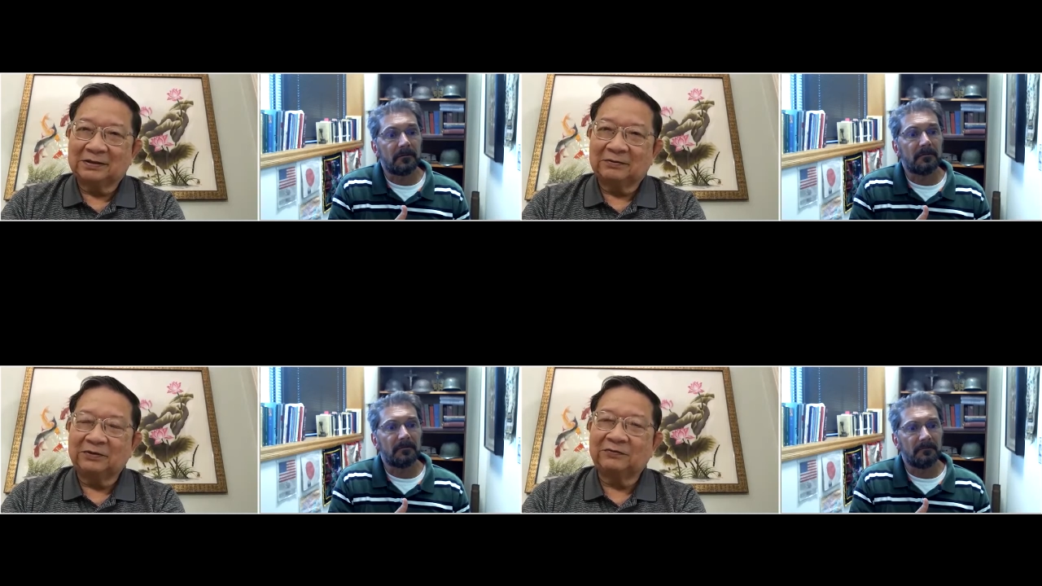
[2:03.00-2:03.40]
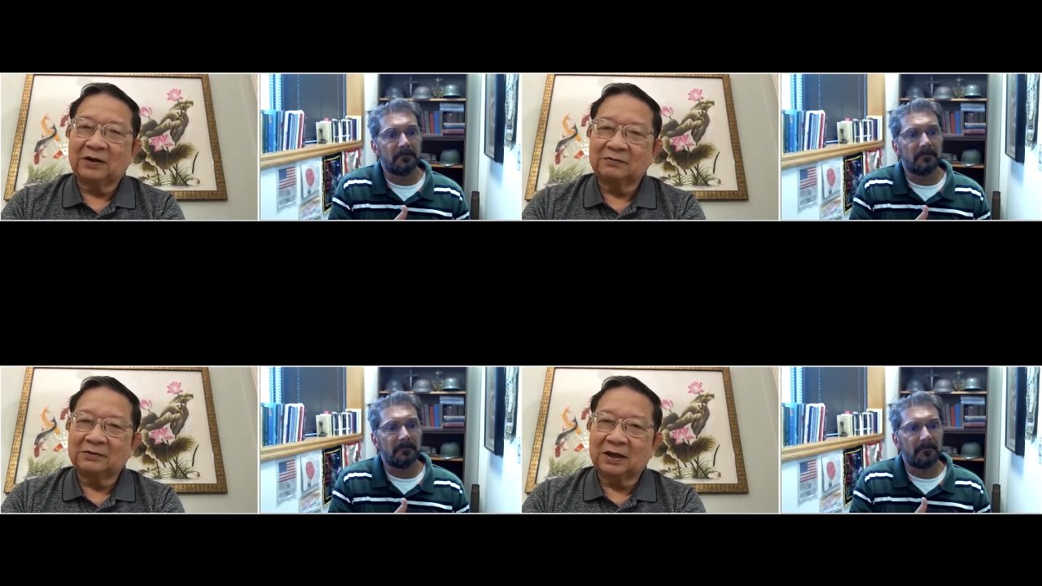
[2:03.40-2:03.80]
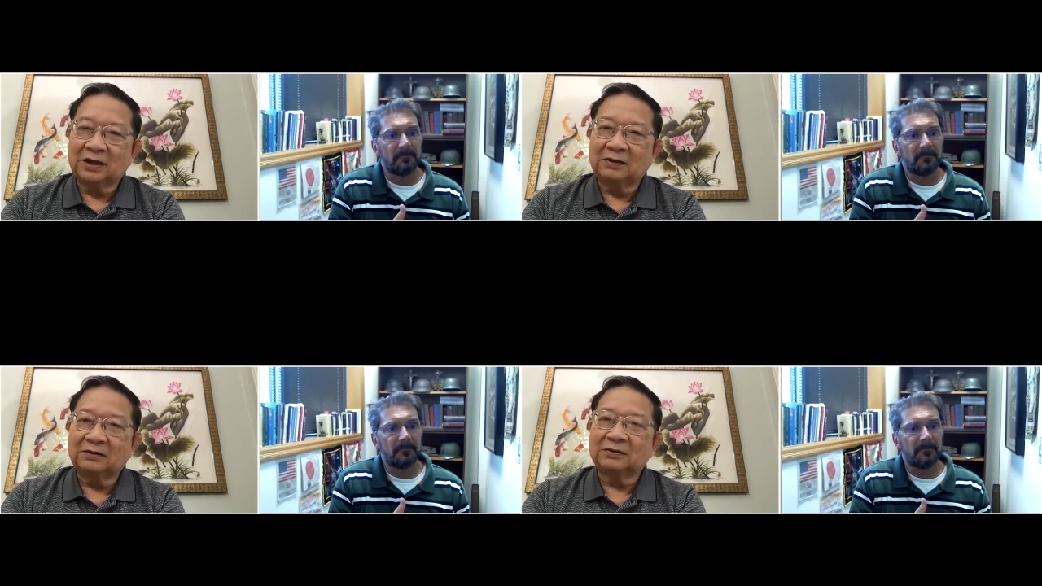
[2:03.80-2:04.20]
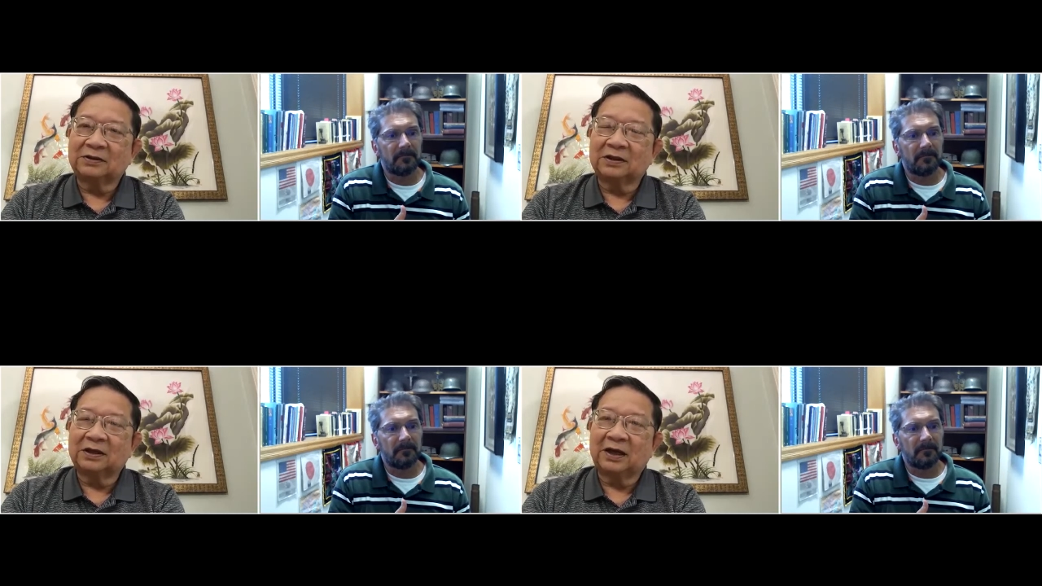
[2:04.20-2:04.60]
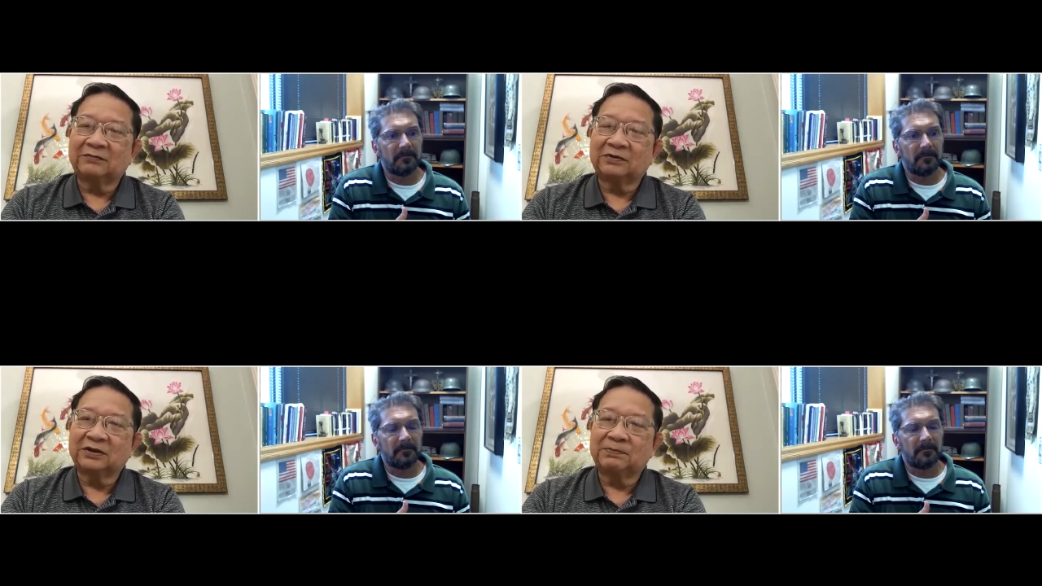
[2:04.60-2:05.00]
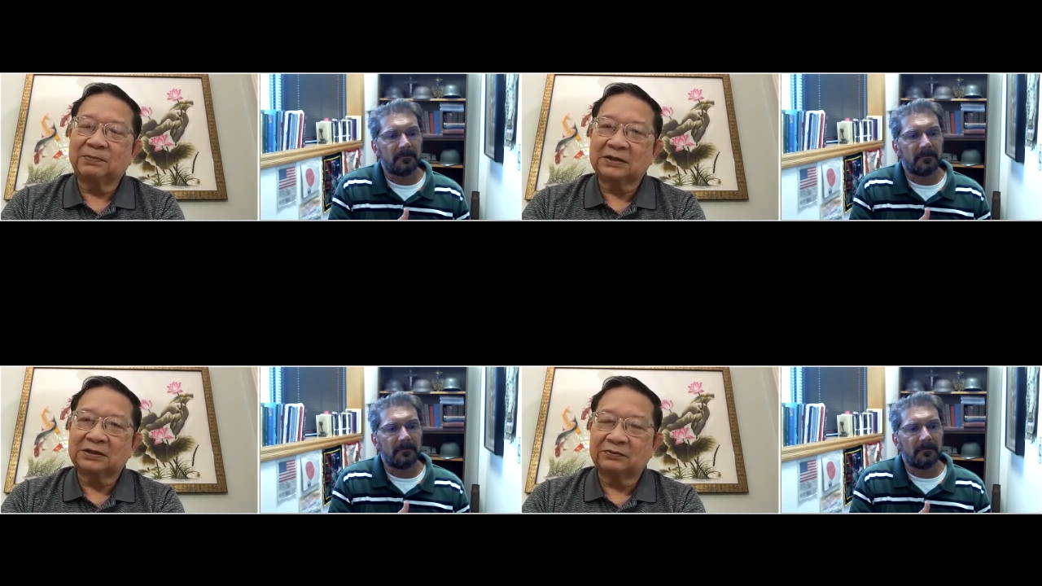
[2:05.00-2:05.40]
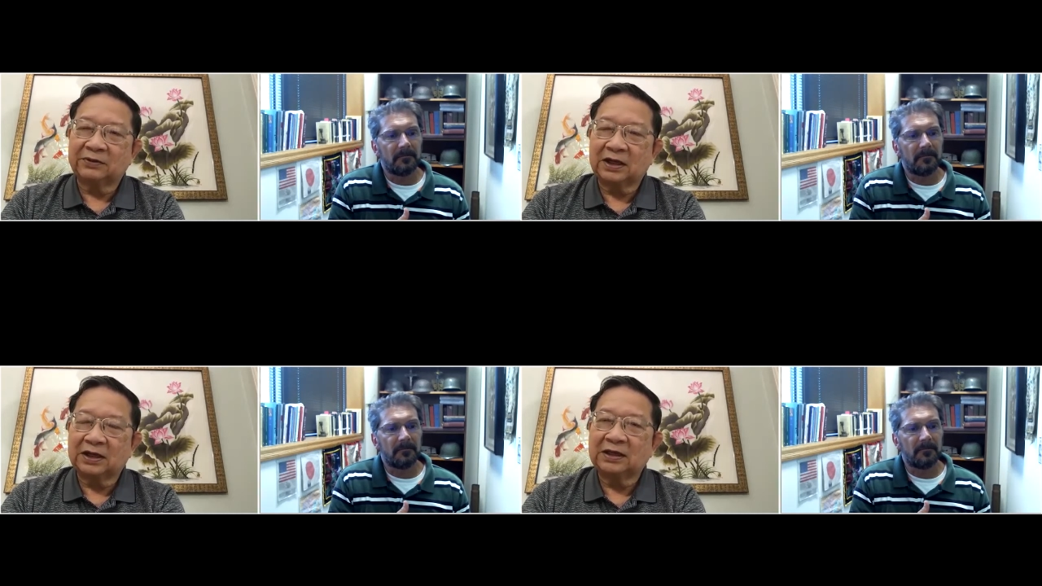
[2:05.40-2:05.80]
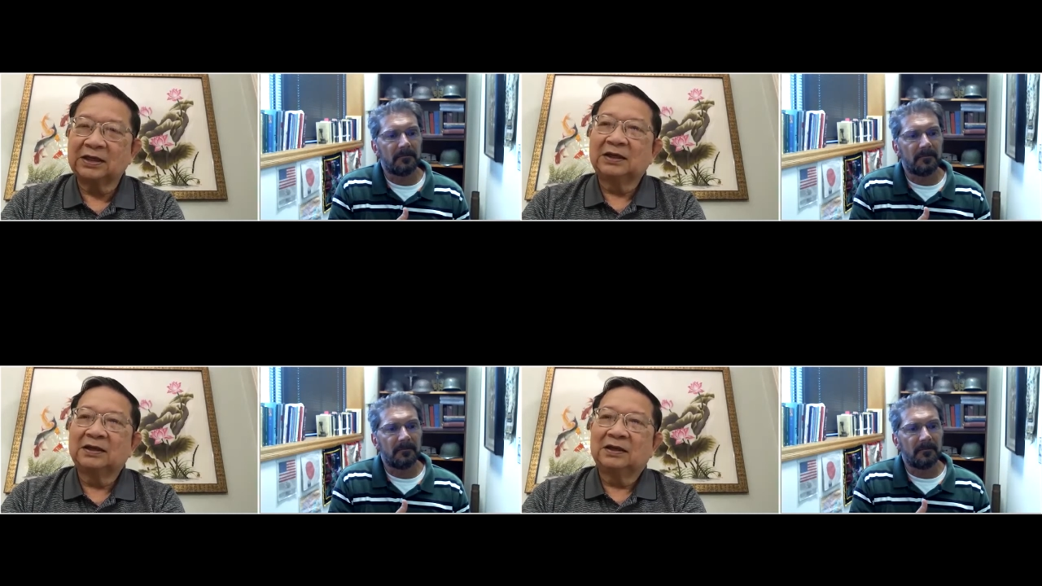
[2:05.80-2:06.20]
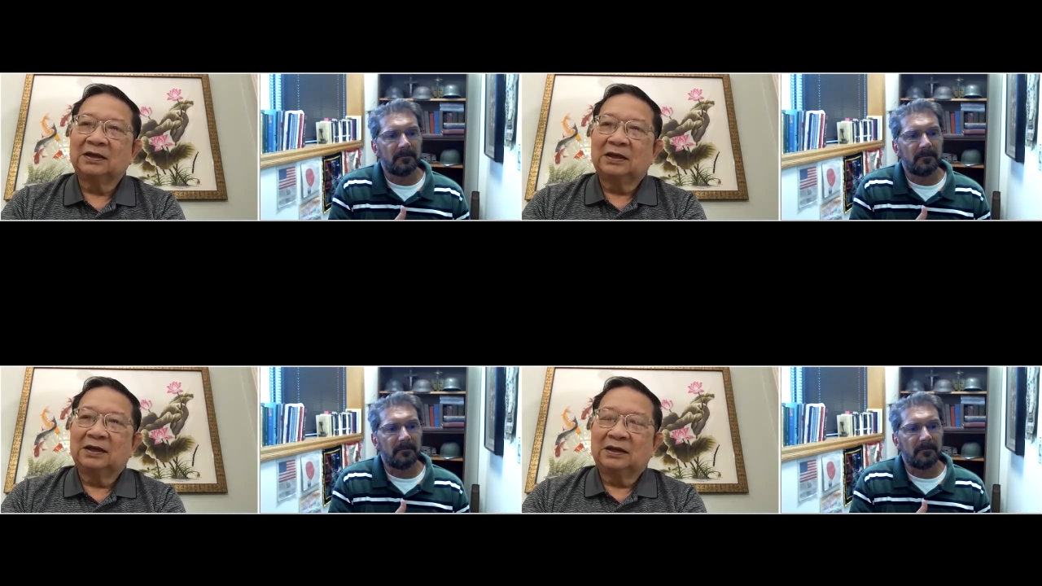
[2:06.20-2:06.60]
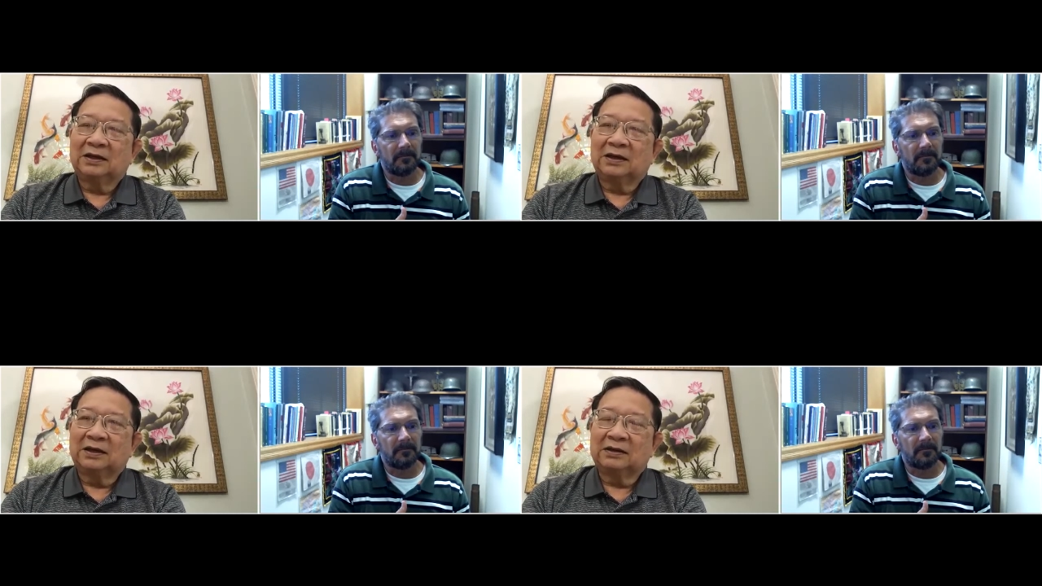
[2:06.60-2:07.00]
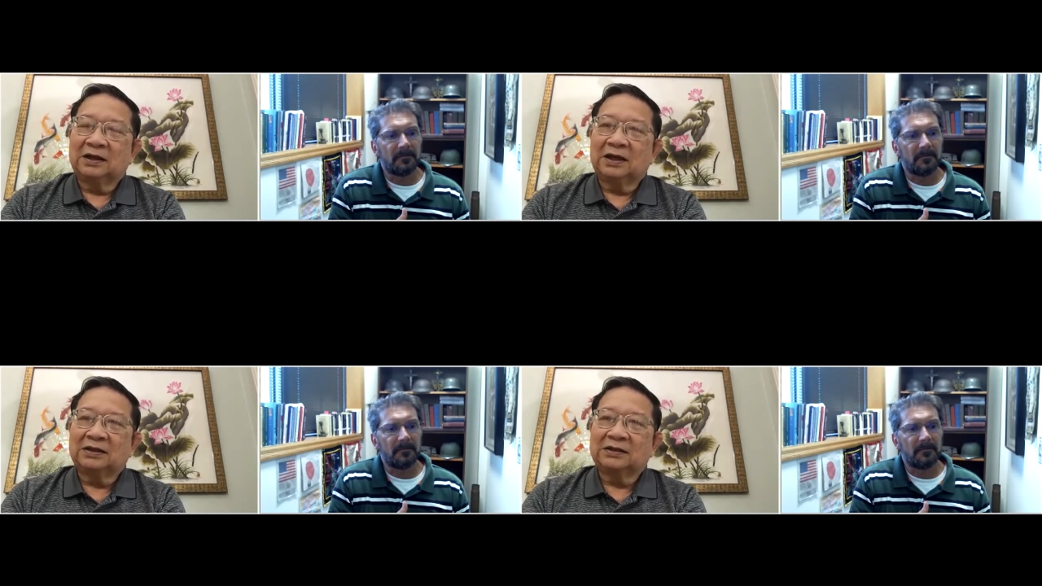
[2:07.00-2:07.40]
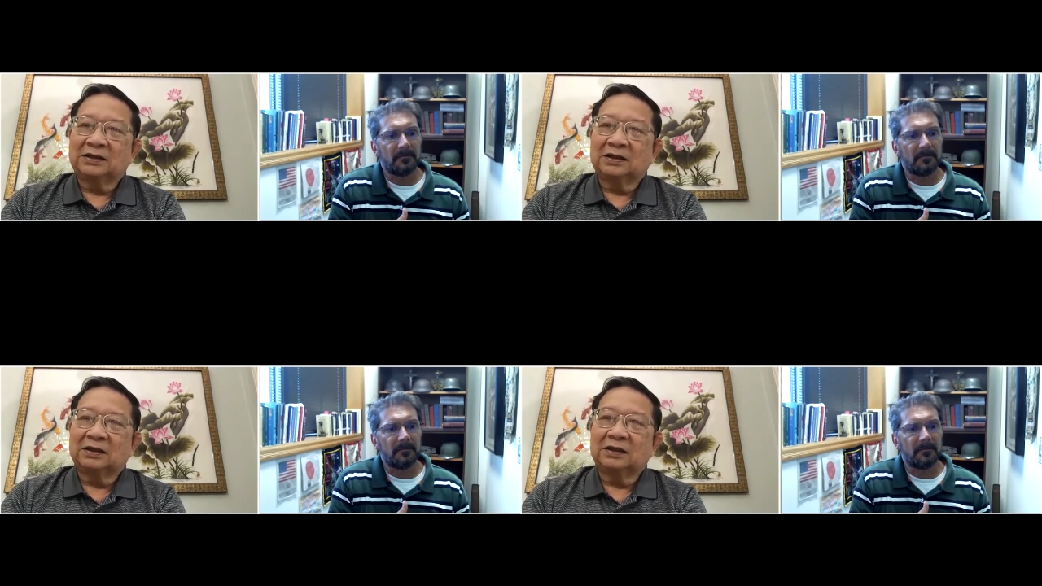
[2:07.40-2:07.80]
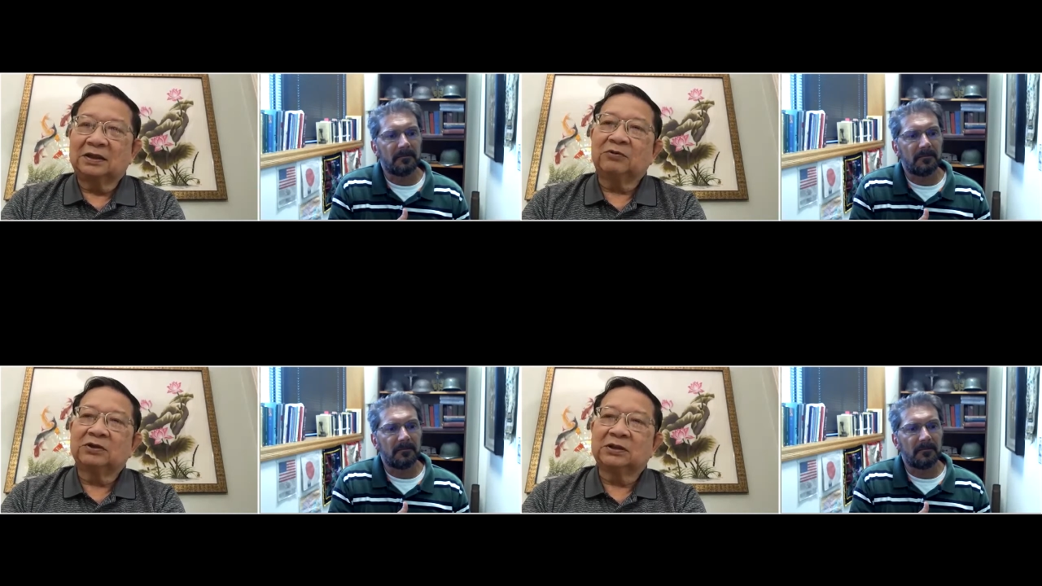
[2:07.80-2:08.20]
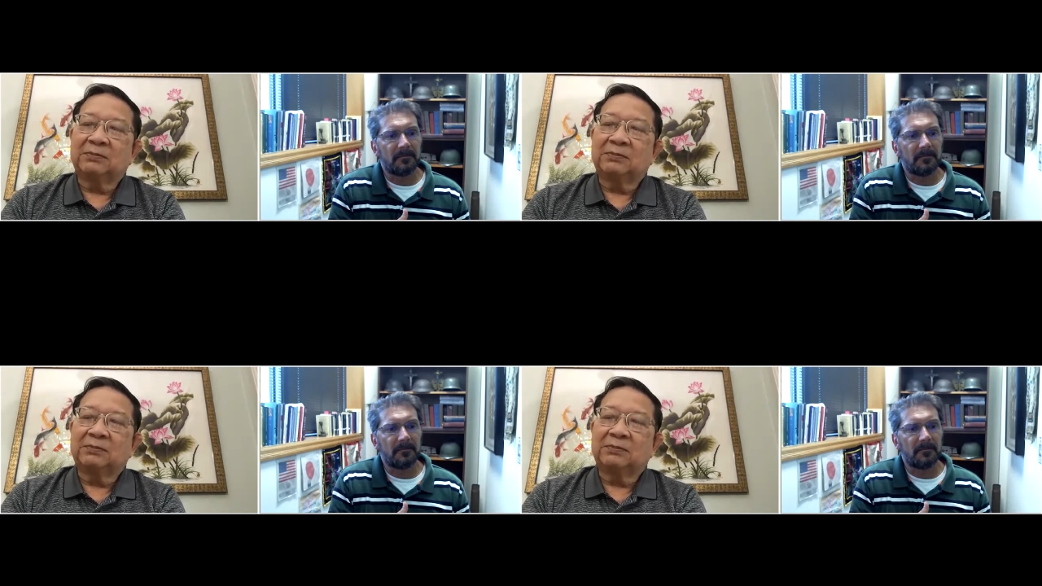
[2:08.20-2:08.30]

Speaker 1: we found out uh, after he passed away, uh, that uh, he was a